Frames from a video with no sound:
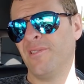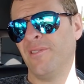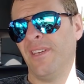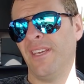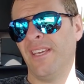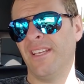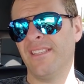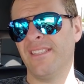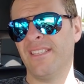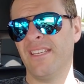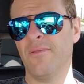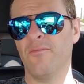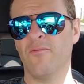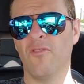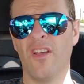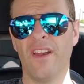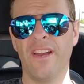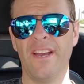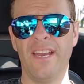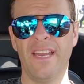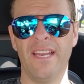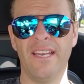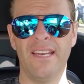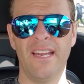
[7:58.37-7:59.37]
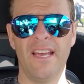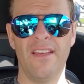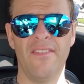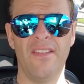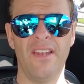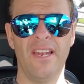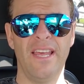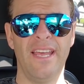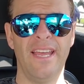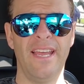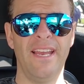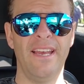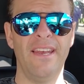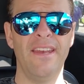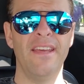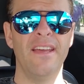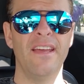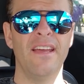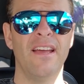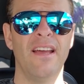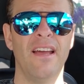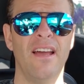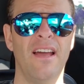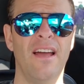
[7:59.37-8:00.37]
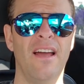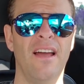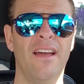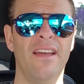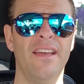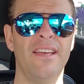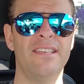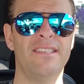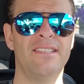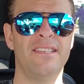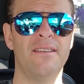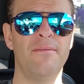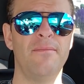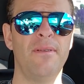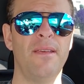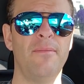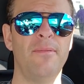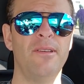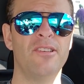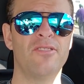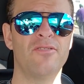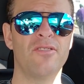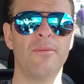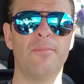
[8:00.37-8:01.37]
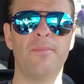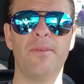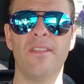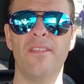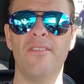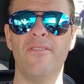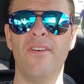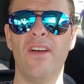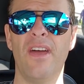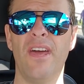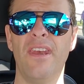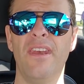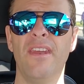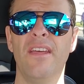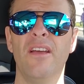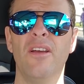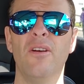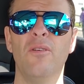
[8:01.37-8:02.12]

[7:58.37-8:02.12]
You can see him running in down the lane. He said maybe a trip to the vet.